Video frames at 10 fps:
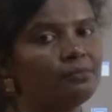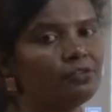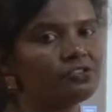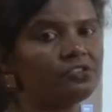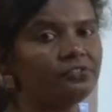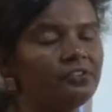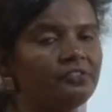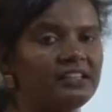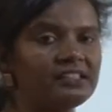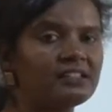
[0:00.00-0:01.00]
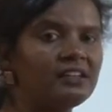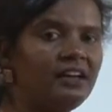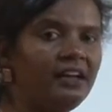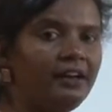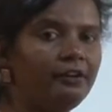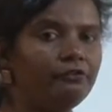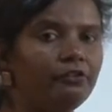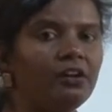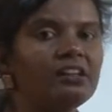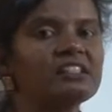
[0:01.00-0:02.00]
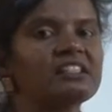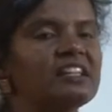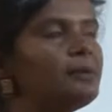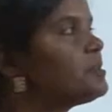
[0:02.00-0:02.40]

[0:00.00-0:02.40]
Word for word: most of the waste for steam